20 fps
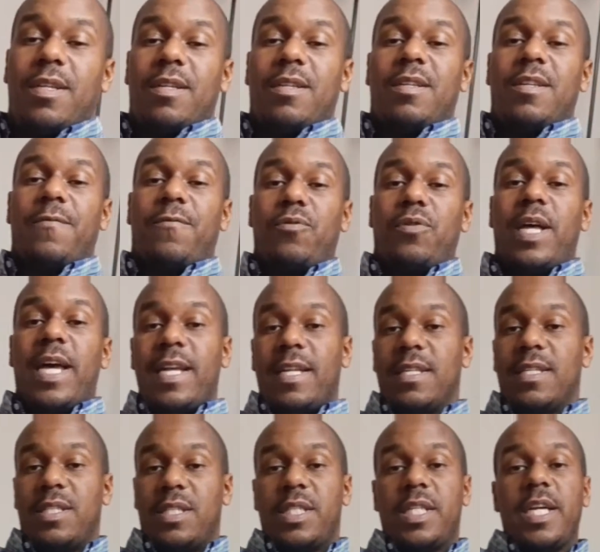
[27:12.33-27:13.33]
If you like this
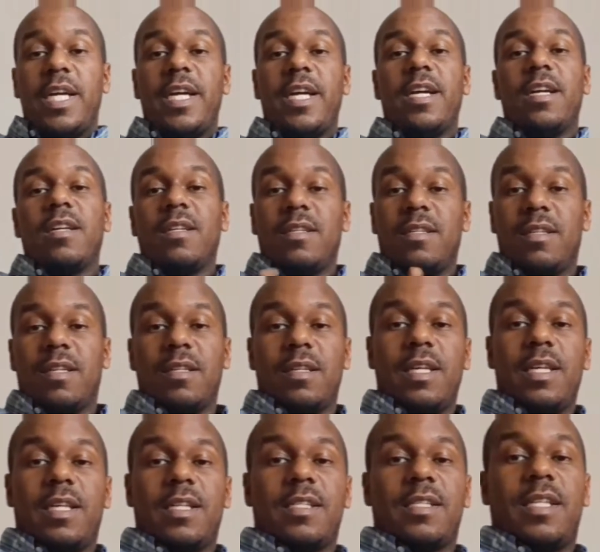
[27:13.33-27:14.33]
chair, the link
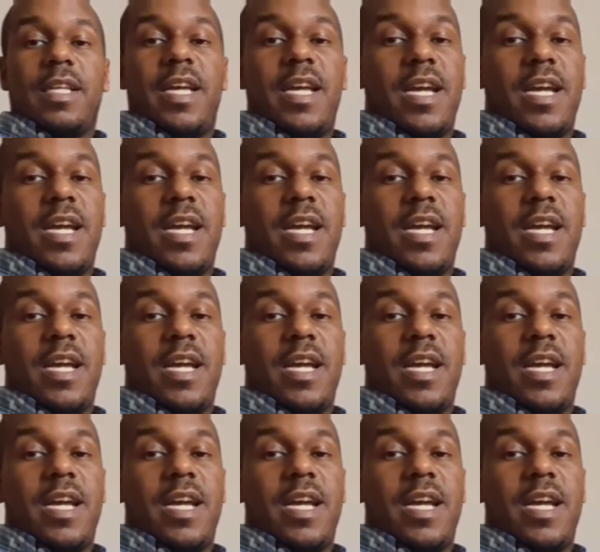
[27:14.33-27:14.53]
is there.